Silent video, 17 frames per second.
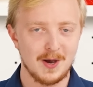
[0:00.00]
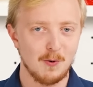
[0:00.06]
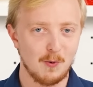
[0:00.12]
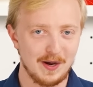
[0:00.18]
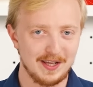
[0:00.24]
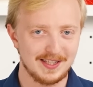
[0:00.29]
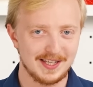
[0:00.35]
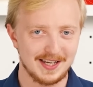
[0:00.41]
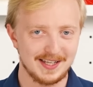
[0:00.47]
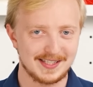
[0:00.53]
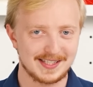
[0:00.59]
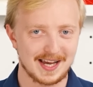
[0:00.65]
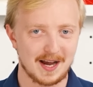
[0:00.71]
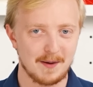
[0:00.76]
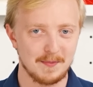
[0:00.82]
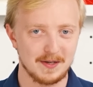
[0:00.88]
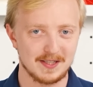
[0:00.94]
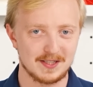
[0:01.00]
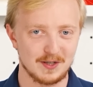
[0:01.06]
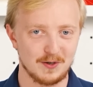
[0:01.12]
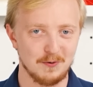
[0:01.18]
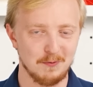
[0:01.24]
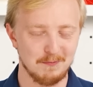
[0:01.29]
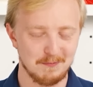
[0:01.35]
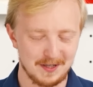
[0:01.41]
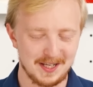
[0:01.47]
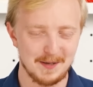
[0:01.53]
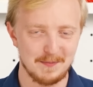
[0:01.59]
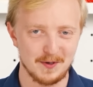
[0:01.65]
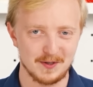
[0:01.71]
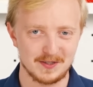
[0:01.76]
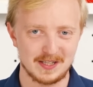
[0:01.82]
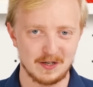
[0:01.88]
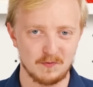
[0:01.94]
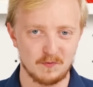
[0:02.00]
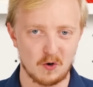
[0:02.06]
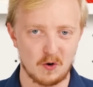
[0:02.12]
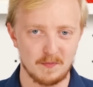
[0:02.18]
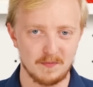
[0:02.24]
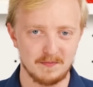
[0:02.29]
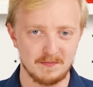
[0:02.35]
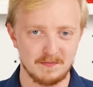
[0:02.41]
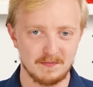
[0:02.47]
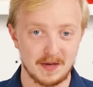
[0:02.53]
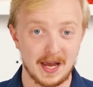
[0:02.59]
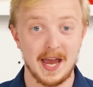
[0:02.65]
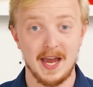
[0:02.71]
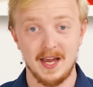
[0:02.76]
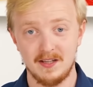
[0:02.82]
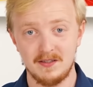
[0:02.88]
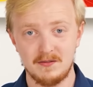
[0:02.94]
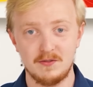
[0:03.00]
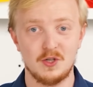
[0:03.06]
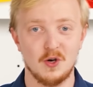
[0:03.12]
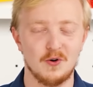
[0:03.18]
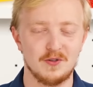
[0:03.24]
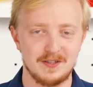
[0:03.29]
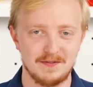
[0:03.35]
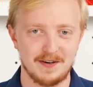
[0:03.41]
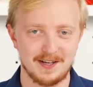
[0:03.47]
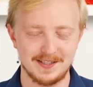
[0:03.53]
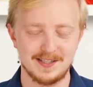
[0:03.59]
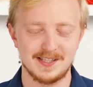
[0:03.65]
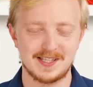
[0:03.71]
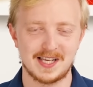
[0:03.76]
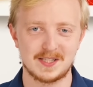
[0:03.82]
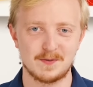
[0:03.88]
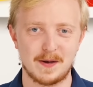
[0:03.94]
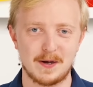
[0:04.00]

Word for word: Winter is coming, so keep yourself warm and your devices as